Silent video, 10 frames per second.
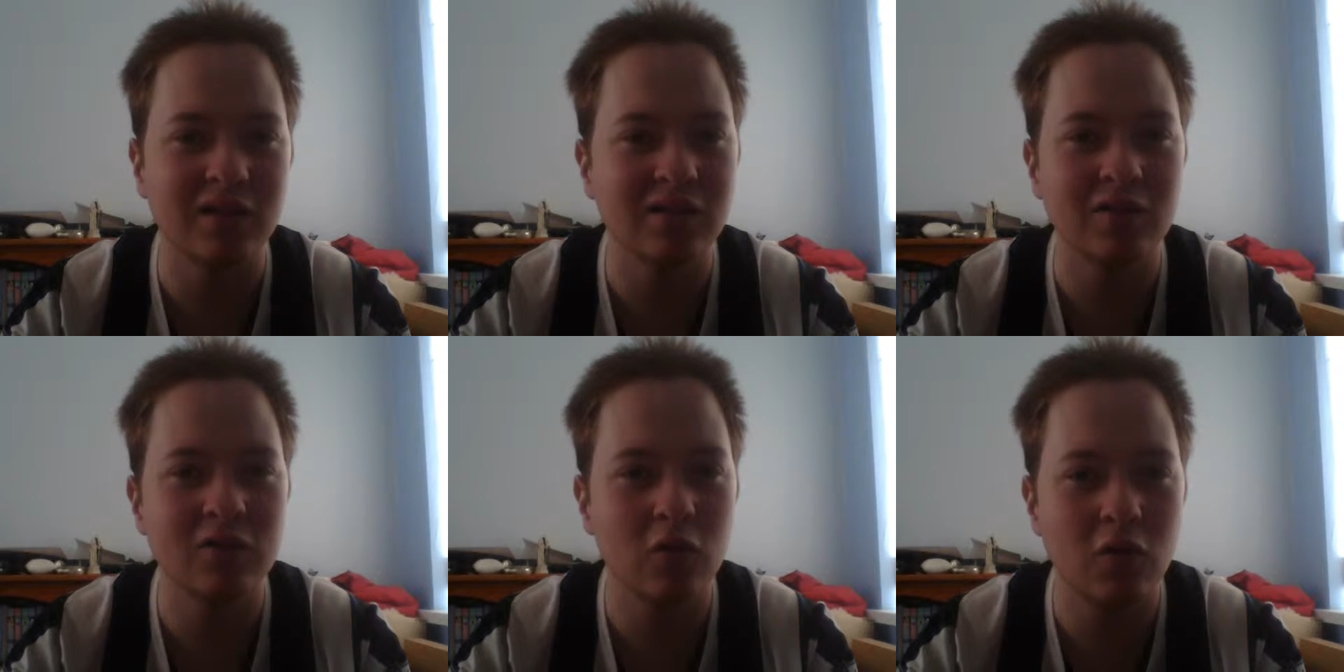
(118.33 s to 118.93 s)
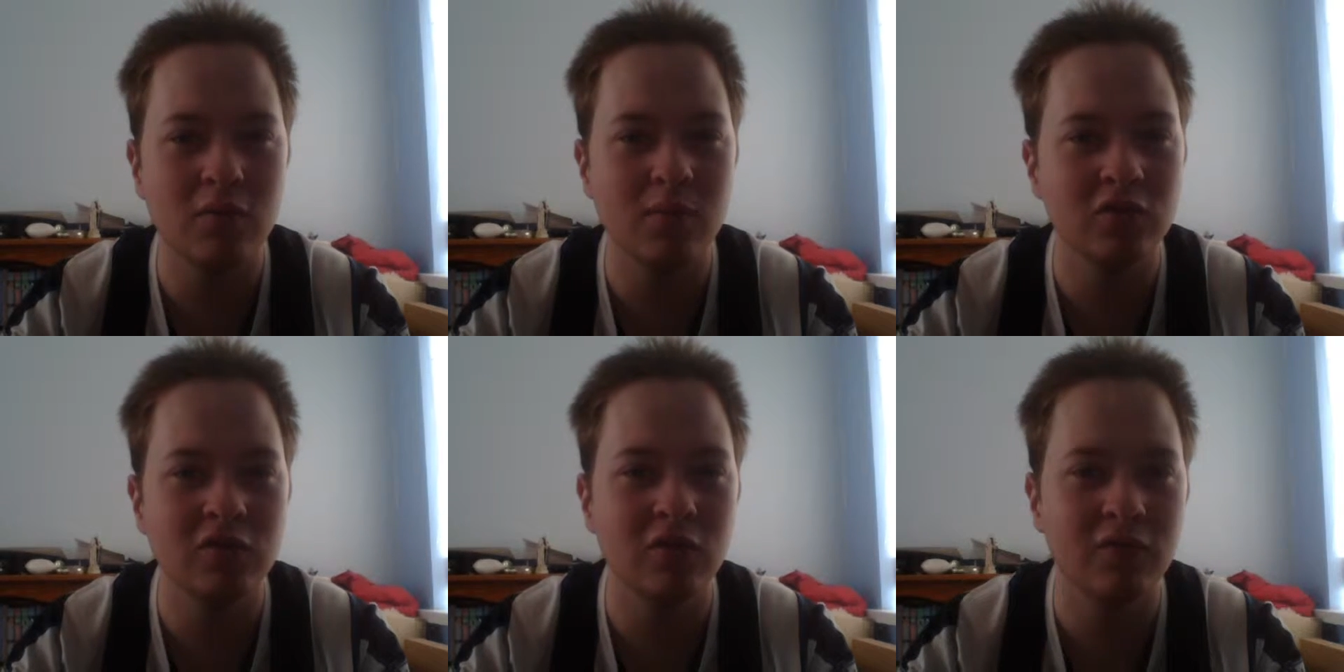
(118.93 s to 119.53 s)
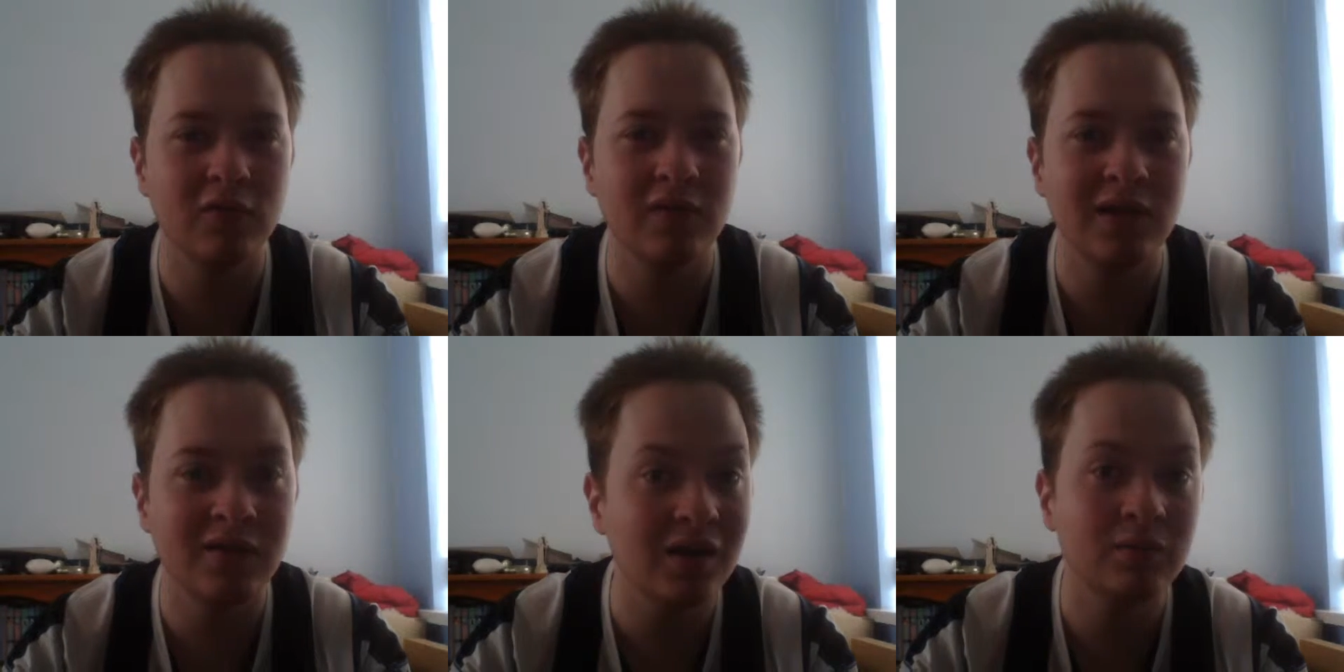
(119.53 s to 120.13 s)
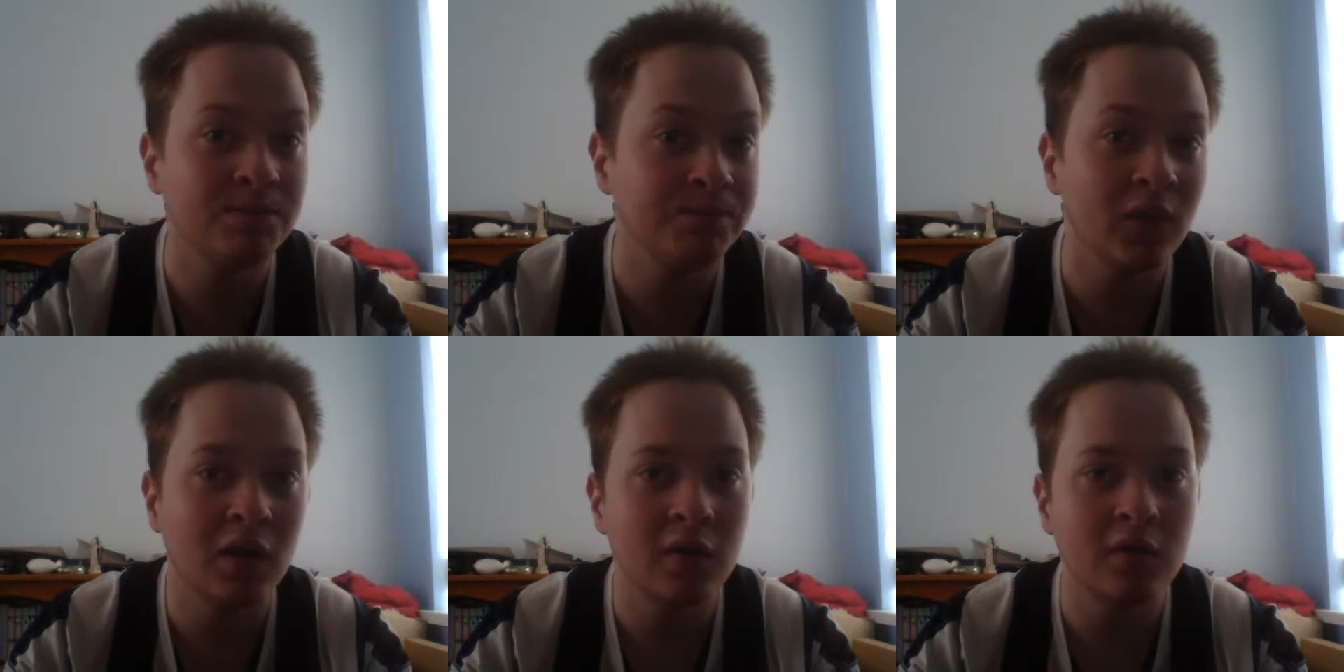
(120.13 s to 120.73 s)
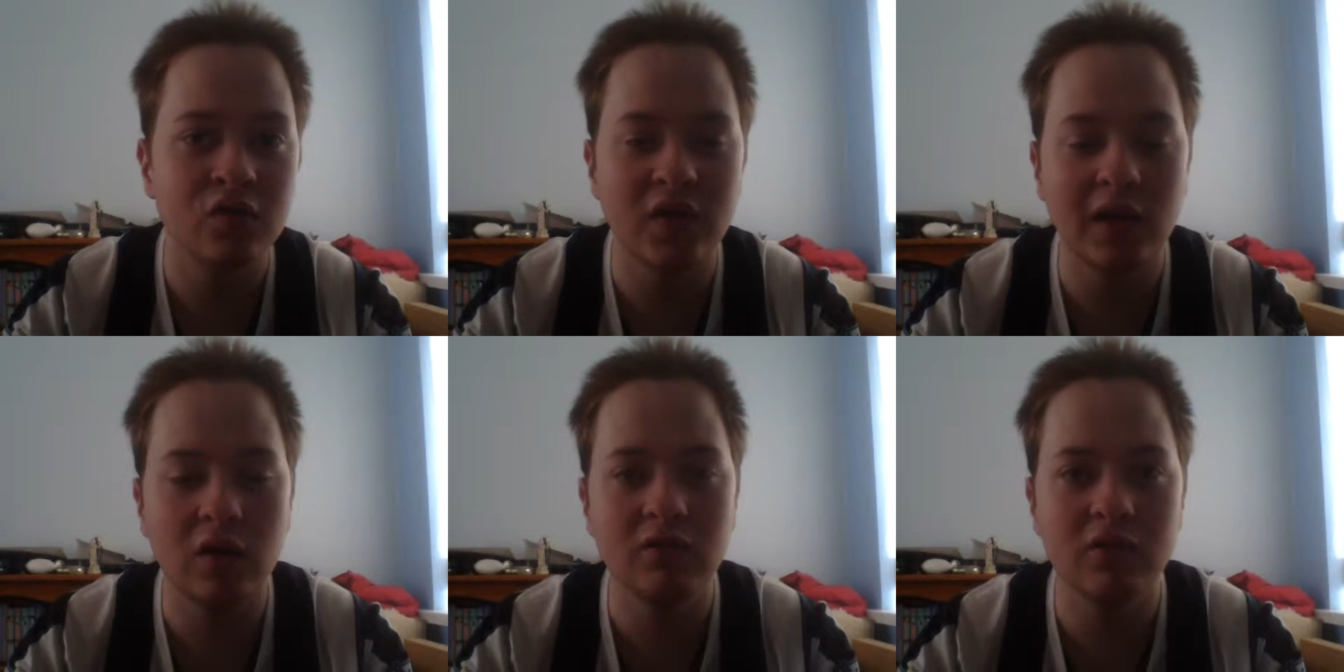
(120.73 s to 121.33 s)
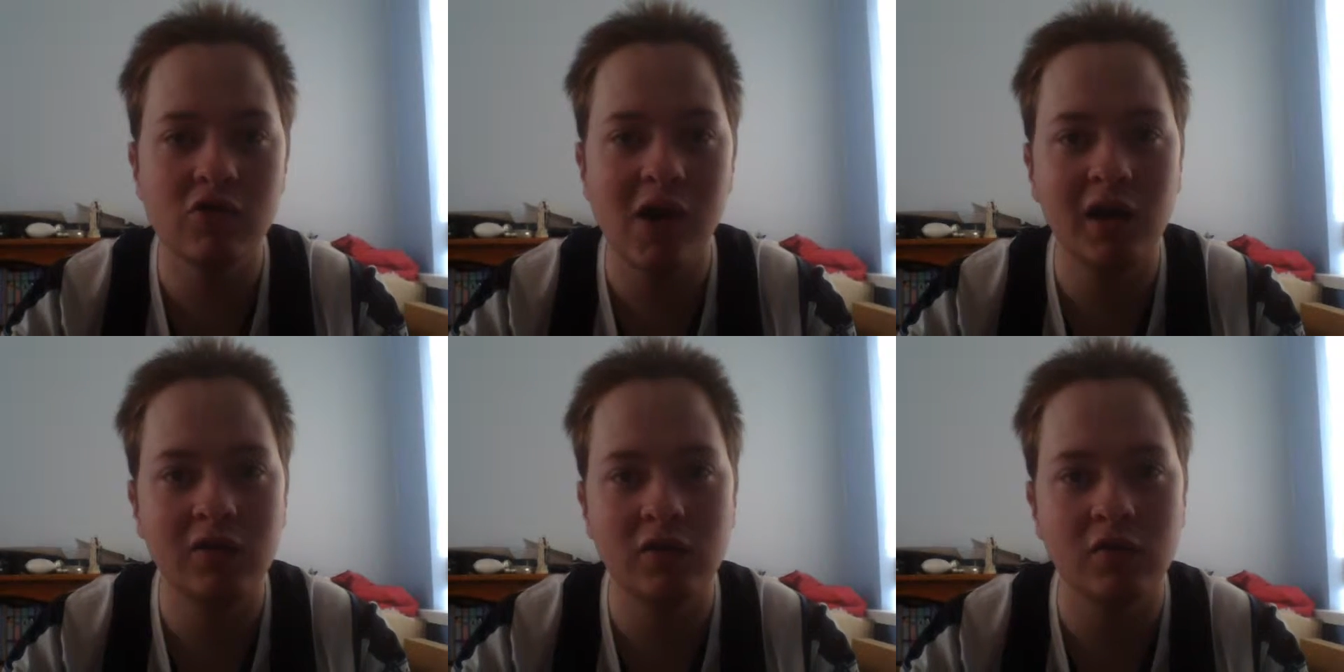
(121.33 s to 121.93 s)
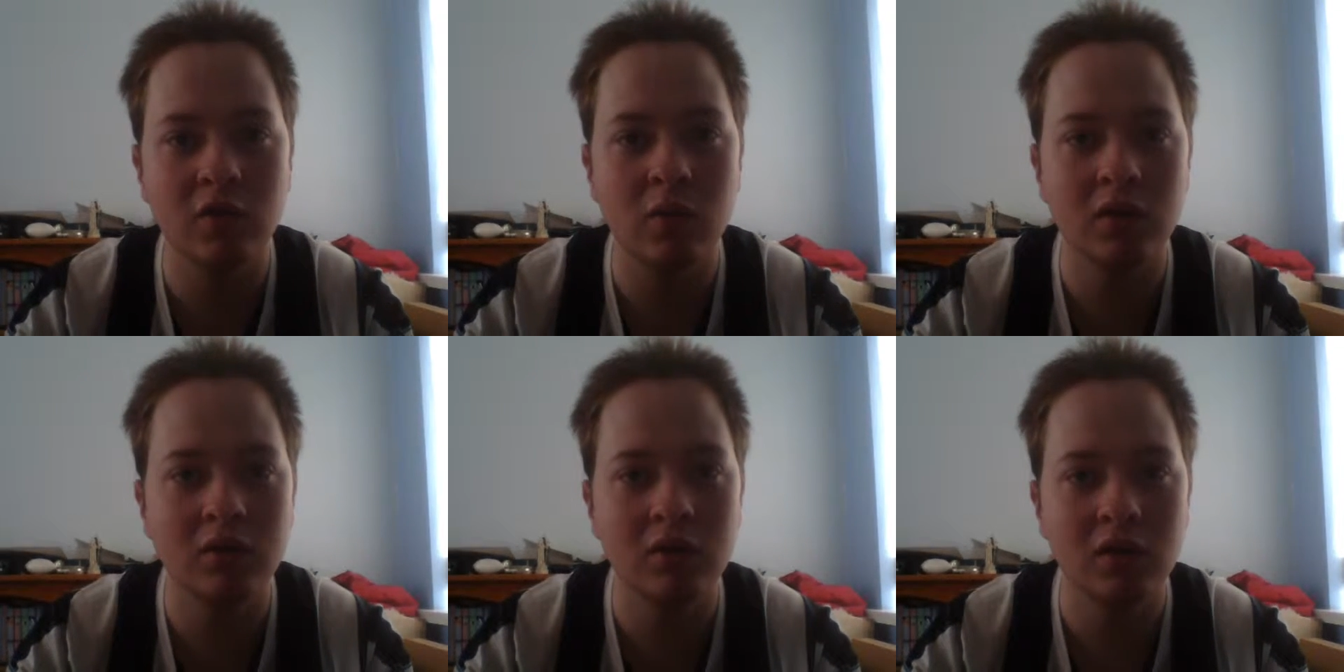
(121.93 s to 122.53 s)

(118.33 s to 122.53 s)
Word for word: There's so much stuff to find then. Sell on for credits if you want.